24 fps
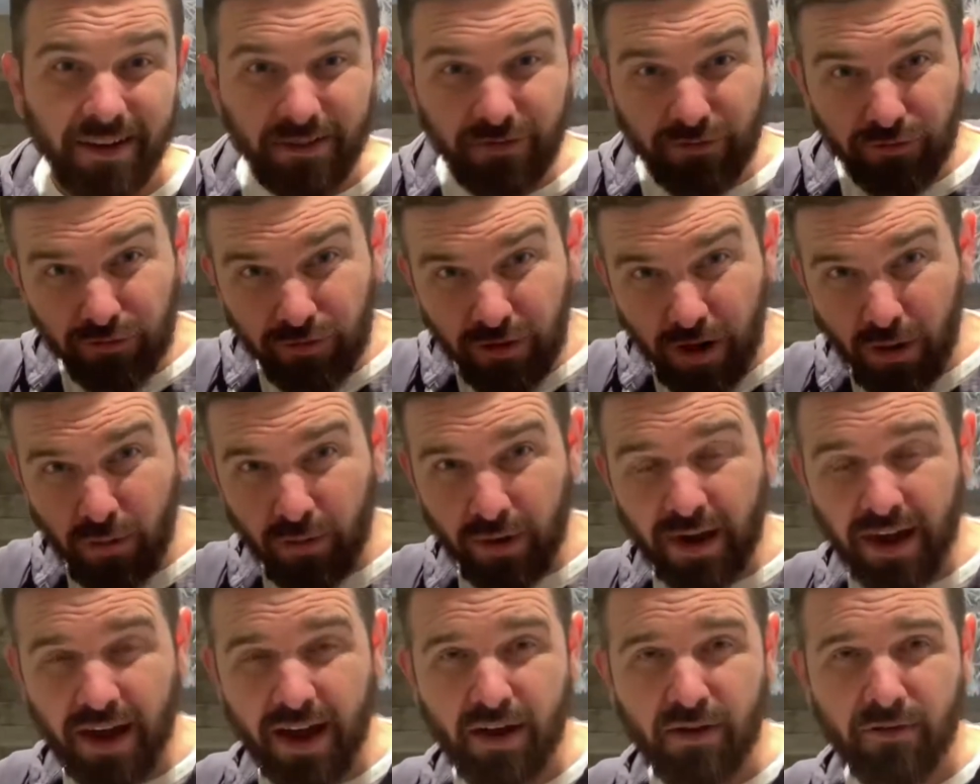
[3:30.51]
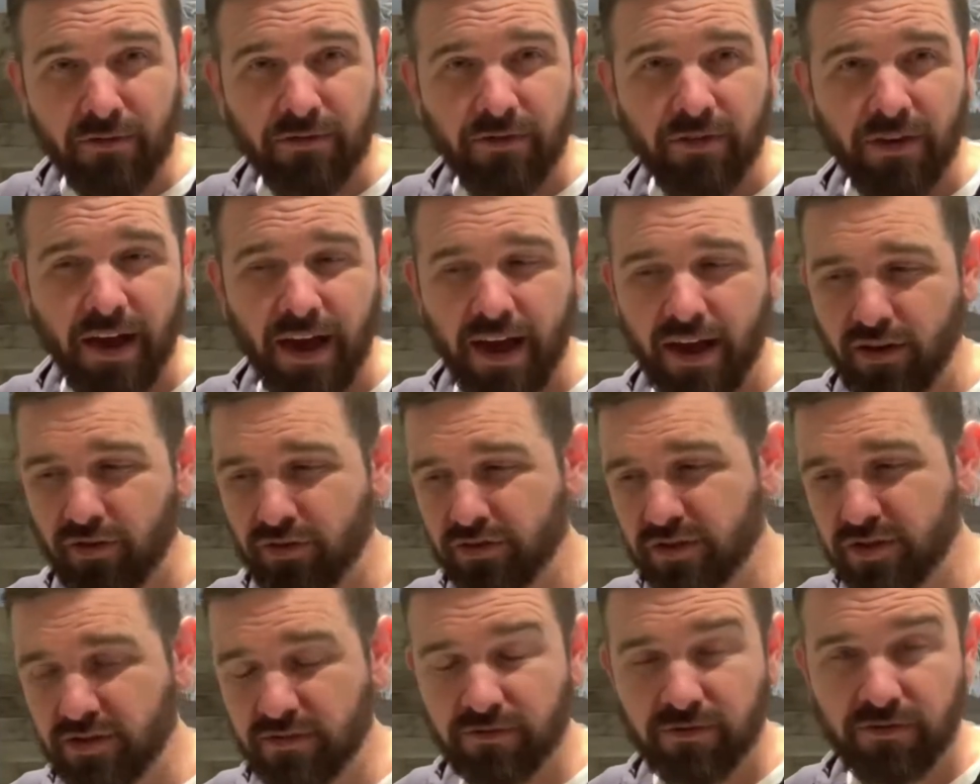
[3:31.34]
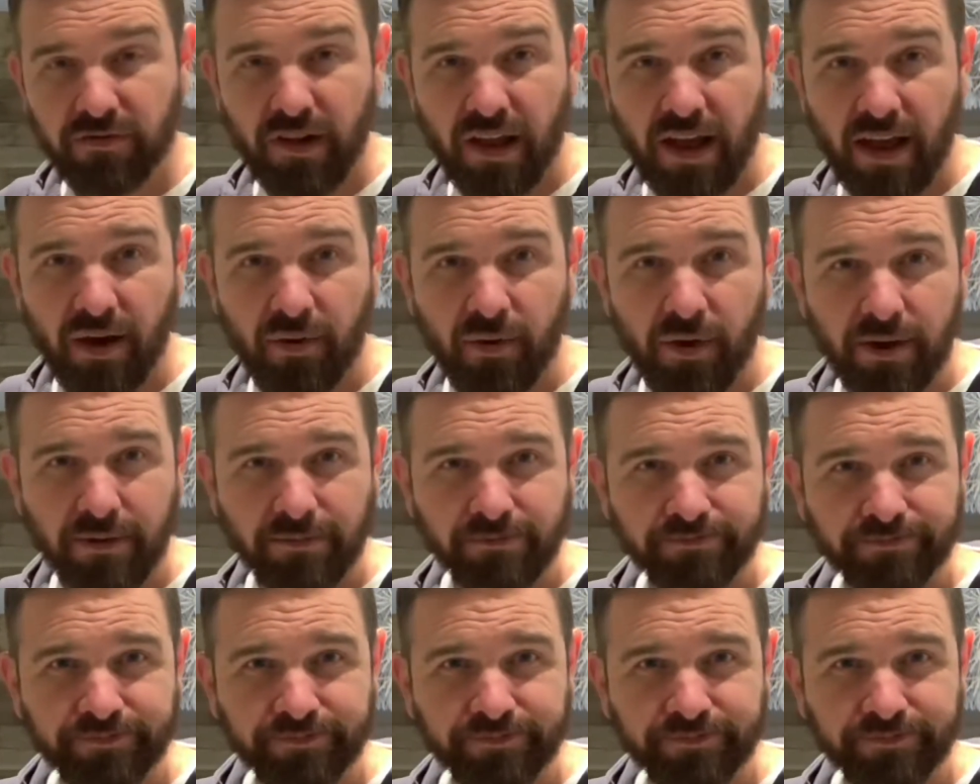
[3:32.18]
Roll it out flat on some flour,